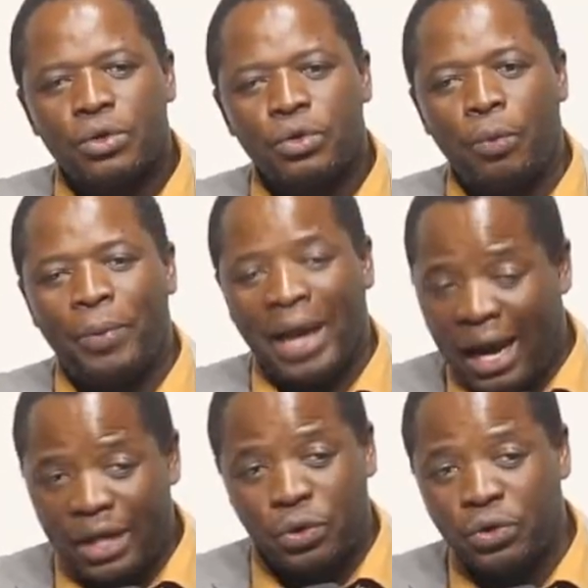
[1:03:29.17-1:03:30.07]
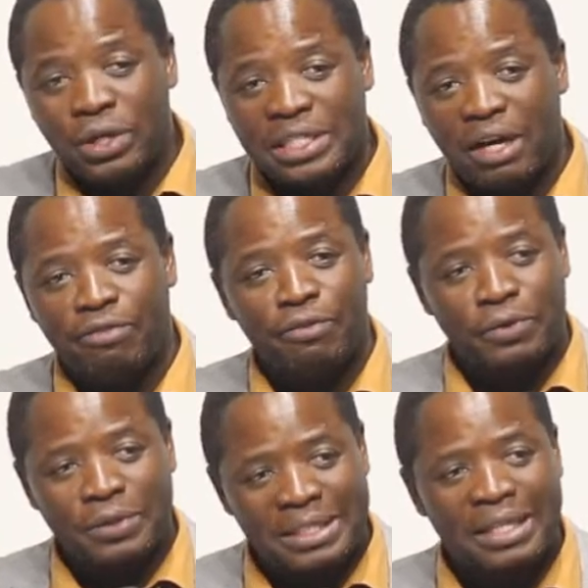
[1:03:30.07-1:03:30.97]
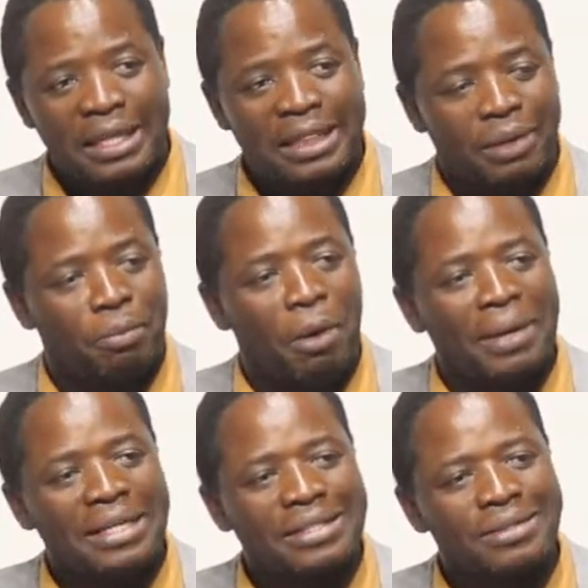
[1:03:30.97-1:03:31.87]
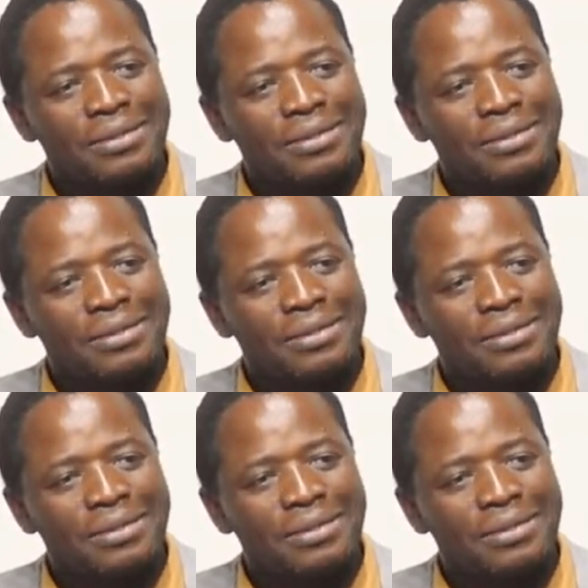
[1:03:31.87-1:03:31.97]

You'll be hard on yourself if you sin in that moment.